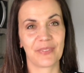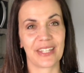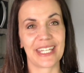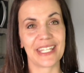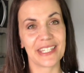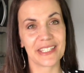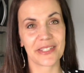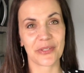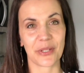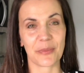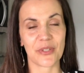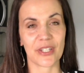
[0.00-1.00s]
in the
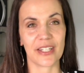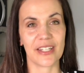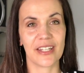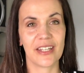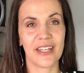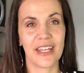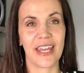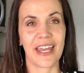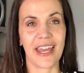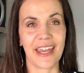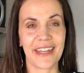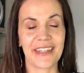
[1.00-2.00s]
description
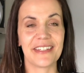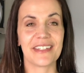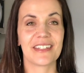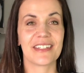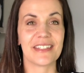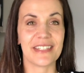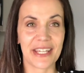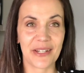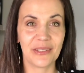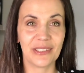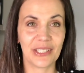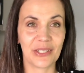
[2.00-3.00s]
and
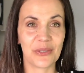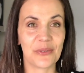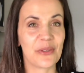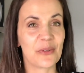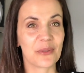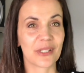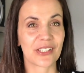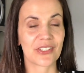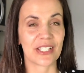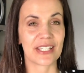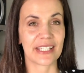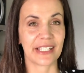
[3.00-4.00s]
download the
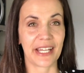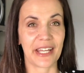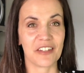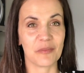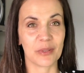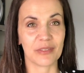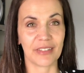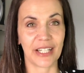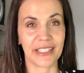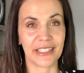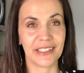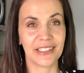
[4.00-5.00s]
worksheets that I have
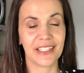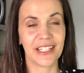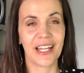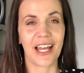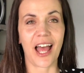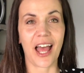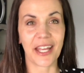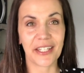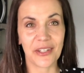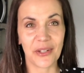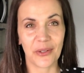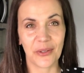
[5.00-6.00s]
provided. I
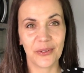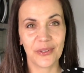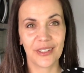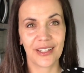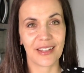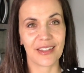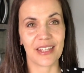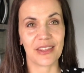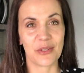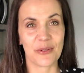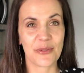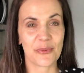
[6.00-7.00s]
know that
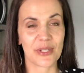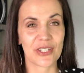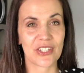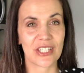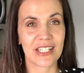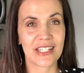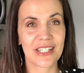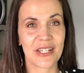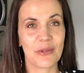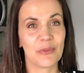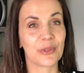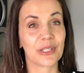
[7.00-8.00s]
those worksheets
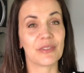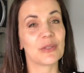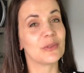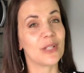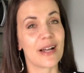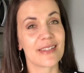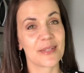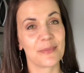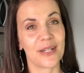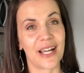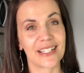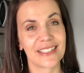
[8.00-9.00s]
will give you lots of
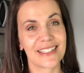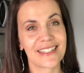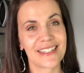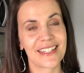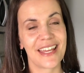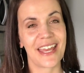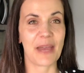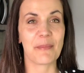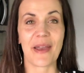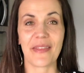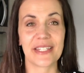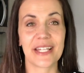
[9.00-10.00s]
practice, and
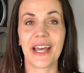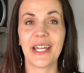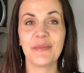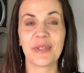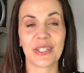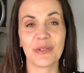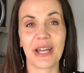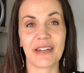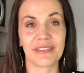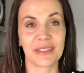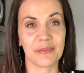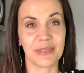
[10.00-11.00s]
by the time that you
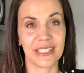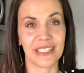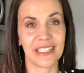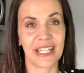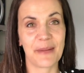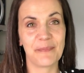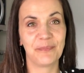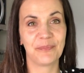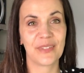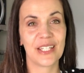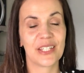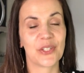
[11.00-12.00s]
have completed them,
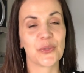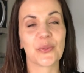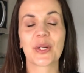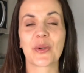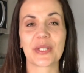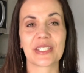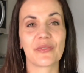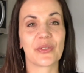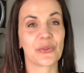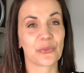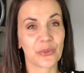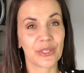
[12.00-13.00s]
you are going to
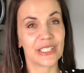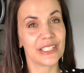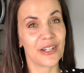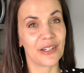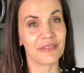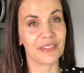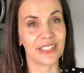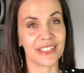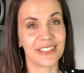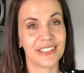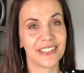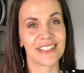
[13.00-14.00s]
feel really
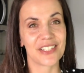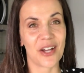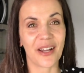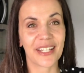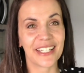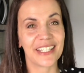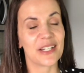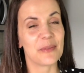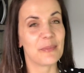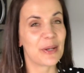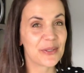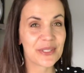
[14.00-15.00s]
confident talking
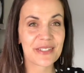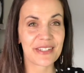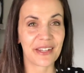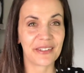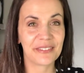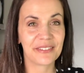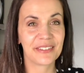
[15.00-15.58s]
about yourself